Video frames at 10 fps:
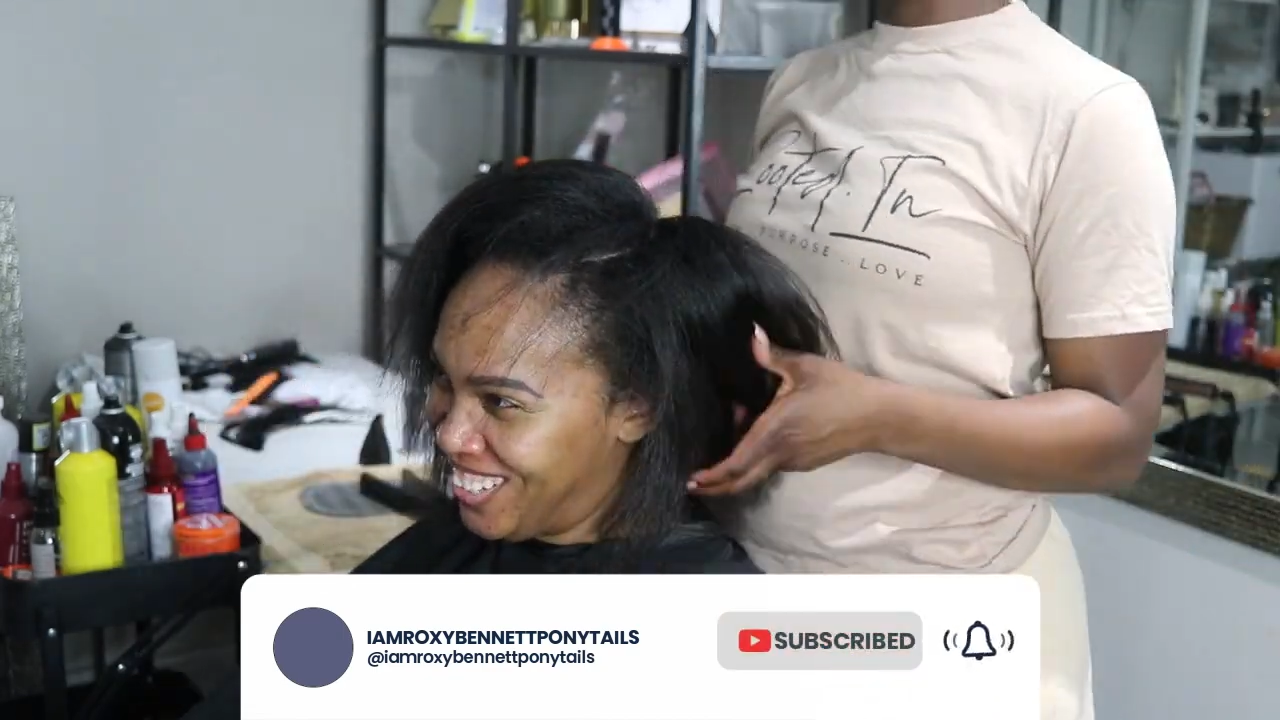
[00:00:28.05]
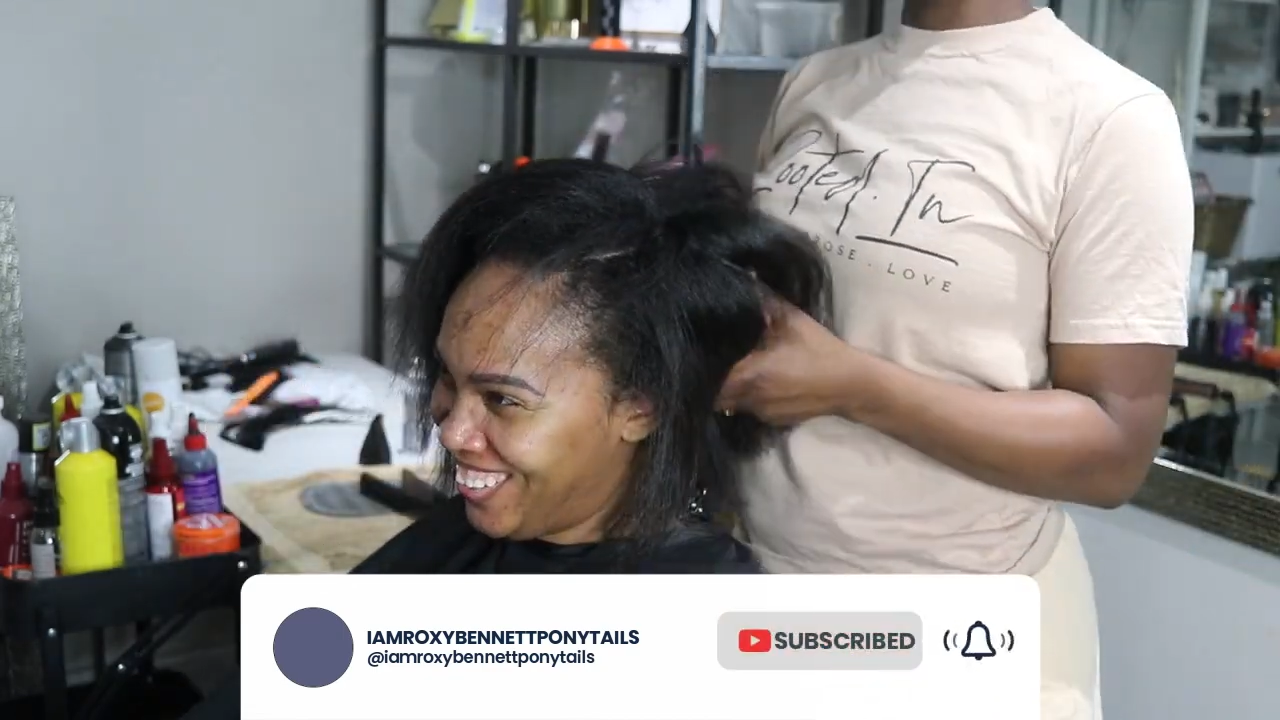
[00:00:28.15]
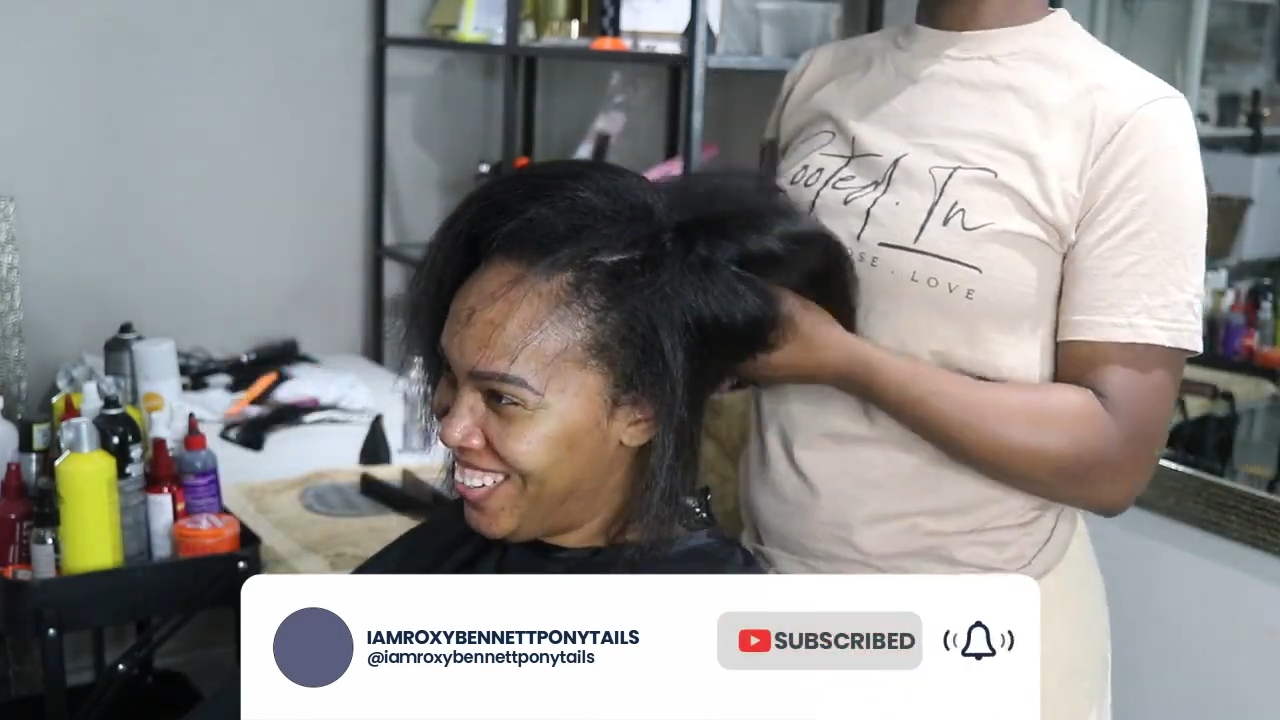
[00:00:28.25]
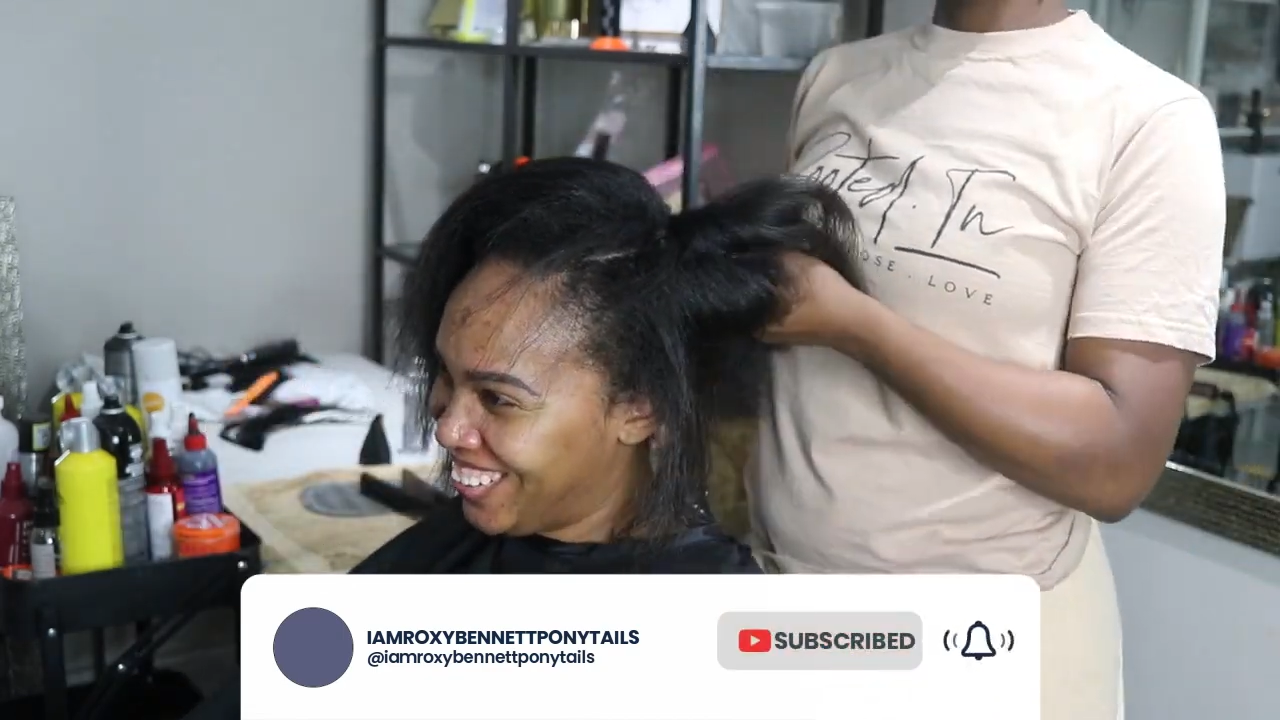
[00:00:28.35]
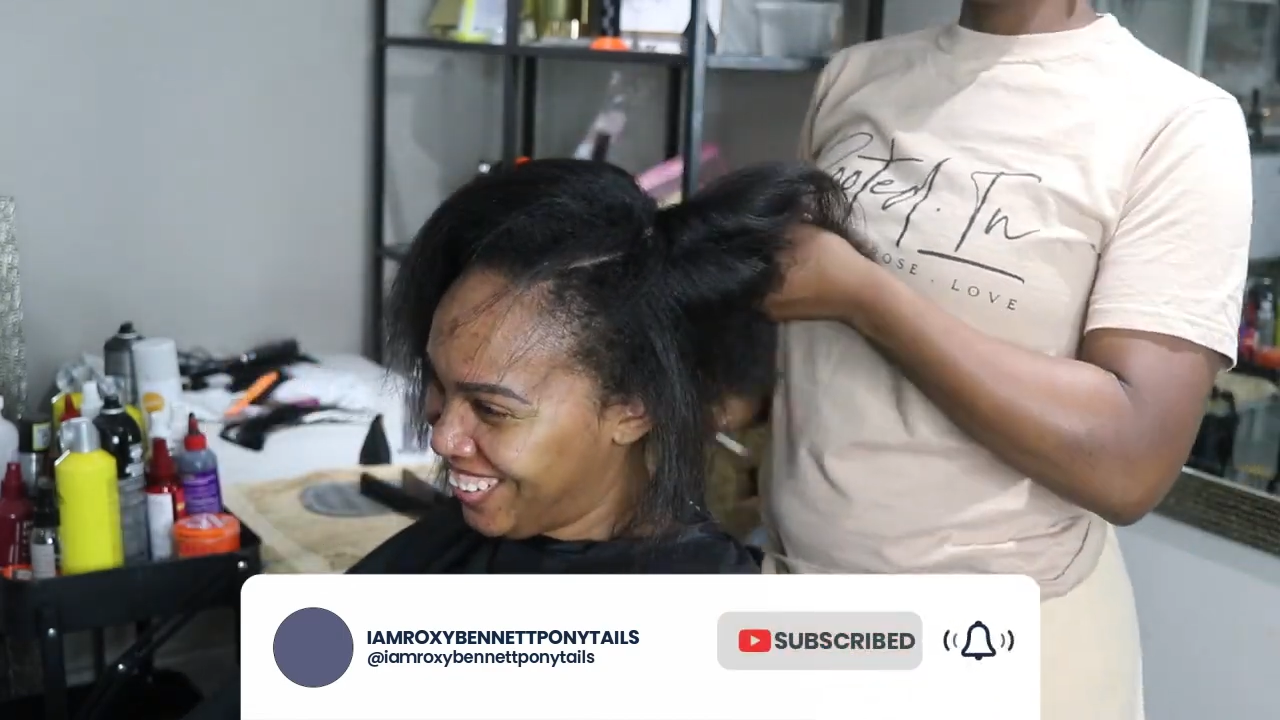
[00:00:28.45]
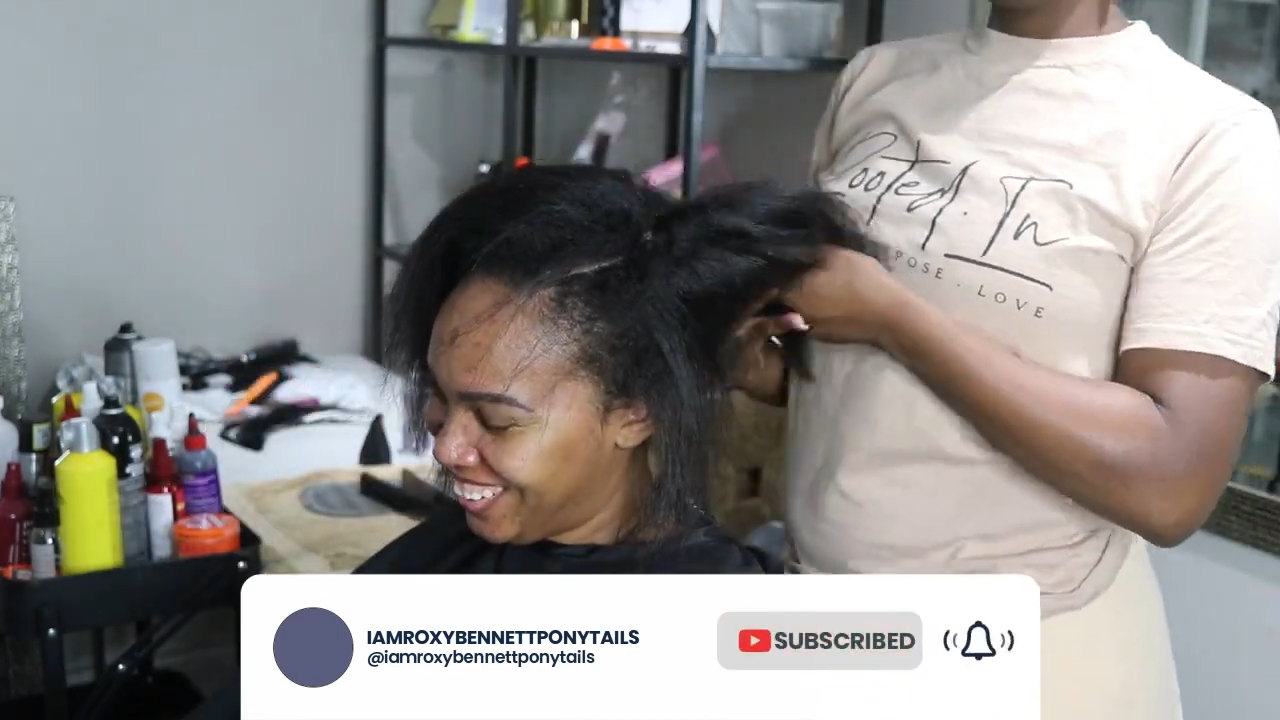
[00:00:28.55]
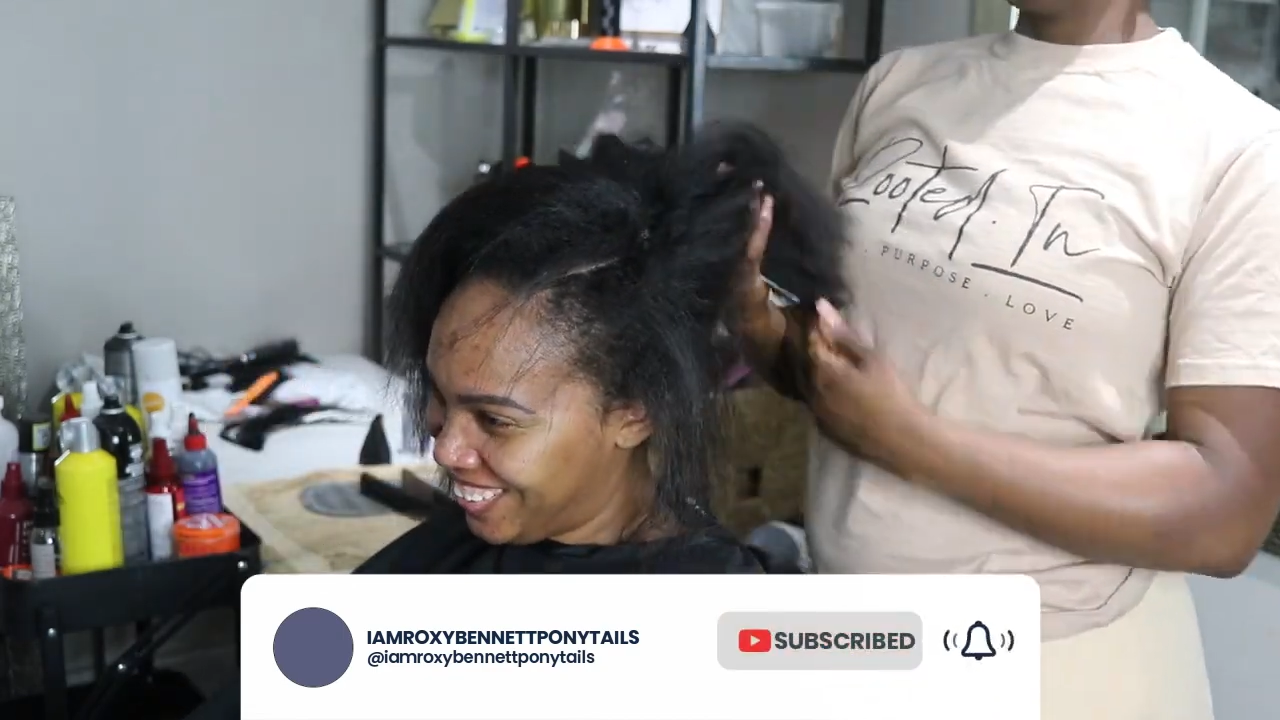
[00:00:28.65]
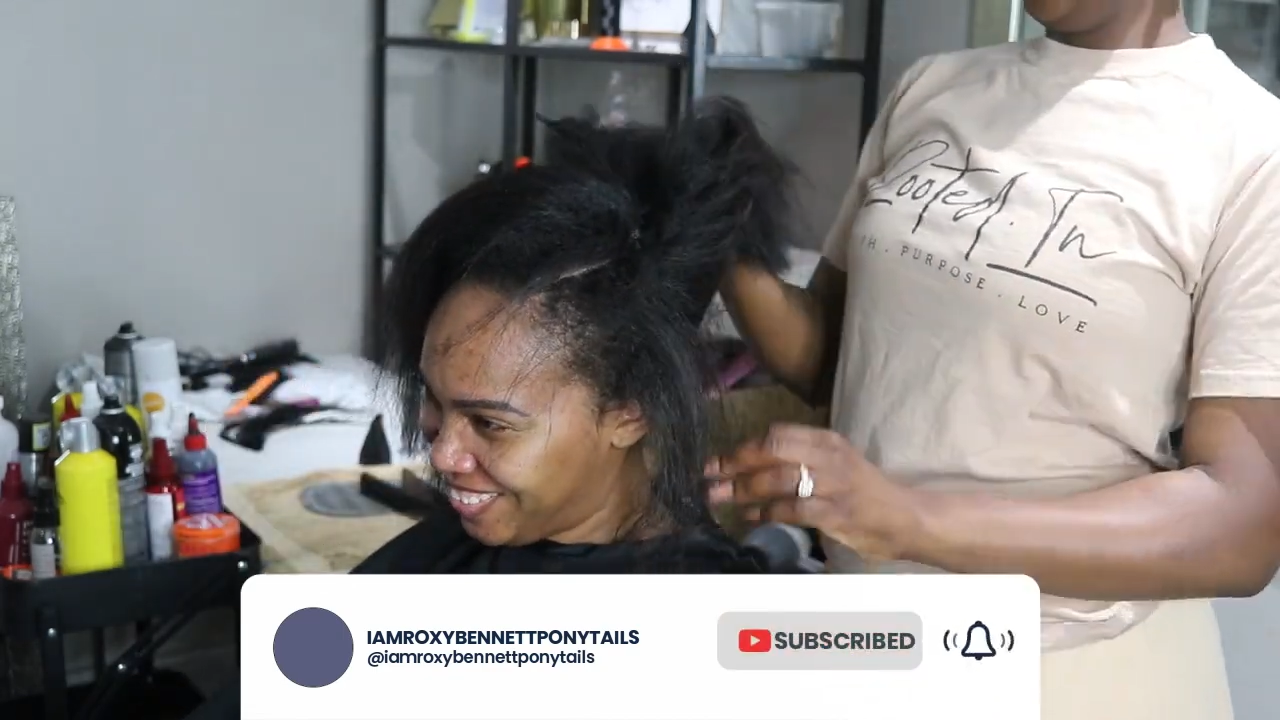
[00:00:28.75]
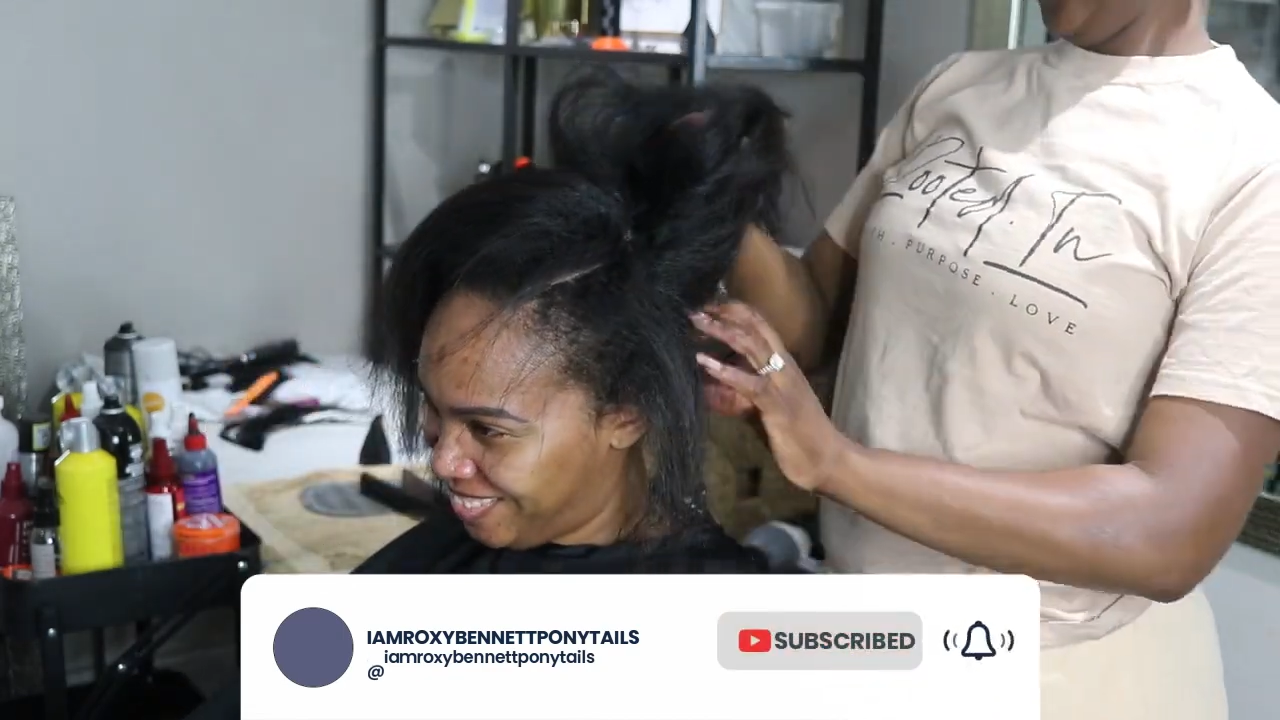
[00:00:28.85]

I talk through and